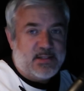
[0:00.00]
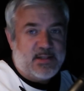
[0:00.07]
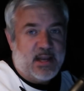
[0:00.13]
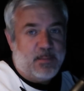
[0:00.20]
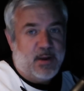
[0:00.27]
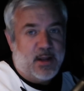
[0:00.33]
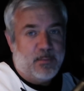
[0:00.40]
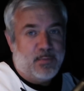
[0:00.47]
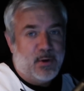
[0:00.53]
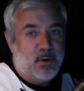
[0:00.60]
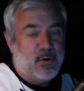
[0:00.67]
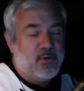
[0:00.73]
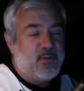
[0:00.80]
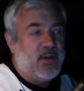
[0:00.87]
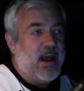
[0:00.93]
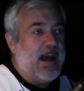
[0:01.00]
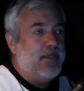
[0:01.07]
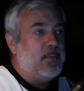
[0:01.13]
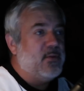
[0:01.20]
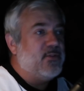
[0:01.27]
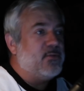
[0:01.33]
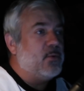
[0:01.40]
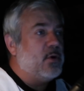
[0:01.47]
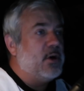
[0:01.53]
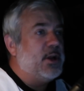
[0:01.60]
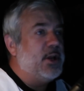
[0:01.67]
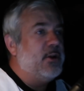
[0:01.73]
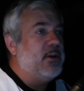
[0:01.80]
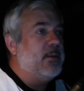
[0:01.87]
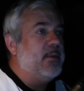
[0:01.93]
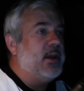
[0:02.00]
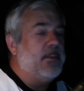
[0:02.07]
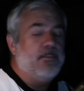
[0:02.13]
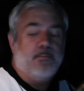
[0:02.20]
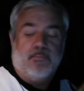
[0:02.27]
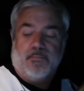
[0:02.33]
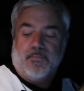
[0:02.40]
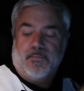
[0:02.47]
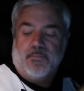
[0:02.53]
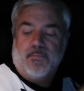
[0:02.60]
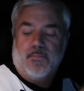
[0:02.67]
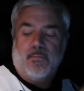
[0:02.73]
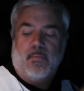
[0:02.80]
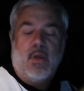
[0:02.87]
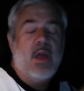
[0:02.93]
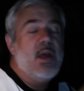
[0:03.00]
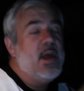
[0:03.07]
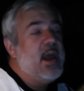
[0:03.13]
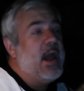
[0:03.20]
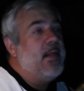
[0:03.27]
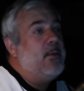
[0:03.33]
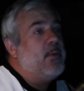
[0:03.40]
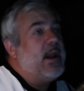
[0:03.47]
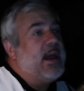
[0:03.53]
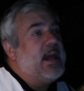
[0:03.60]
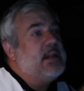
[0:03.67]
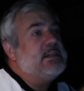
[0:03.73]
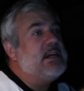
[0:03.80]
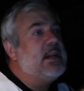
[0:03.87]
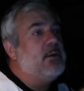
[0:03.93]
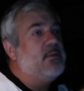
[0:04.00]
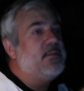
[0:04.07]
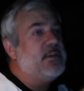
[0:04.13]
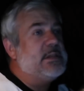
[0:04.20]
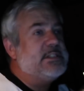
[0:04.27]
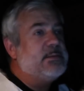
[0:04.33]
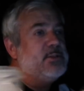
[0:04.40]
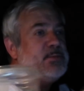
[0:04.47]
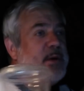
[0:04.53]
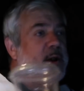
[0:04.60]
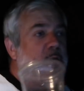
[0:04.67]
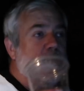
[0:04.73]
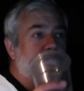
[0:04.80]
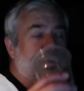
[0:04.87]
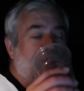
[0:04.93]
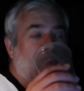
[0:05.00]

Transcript: to take my computer to the Apple store. You know what I mean? And then when I get it done, I would feel so much better.